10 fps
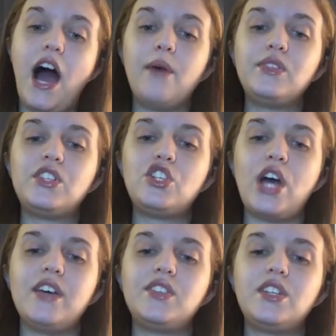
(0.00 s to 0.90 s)
I would
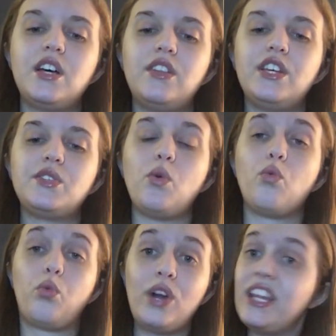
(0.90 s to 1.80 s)
suggest this
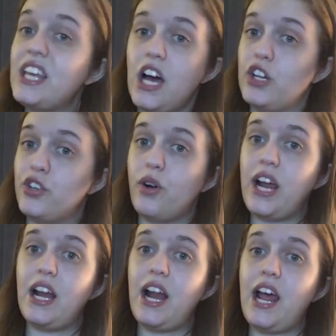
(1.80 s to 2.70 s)
really
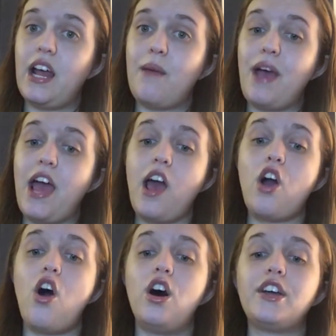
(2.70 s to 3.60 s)
underrated anime
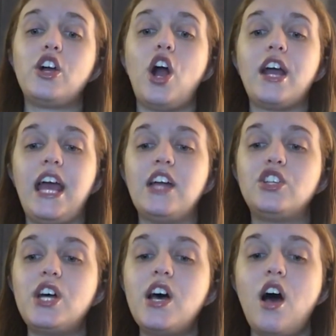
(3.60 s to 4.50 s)
called
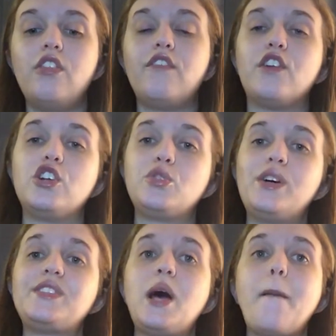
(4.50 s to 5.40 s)
Gargantia on the
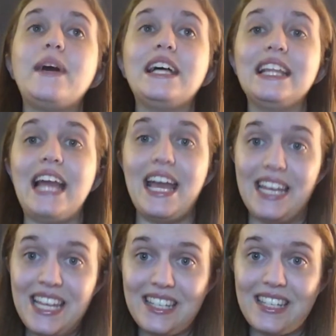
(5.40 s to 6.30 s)
Verdurous
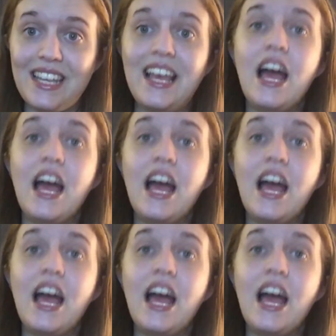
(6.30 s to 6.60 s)
Planet.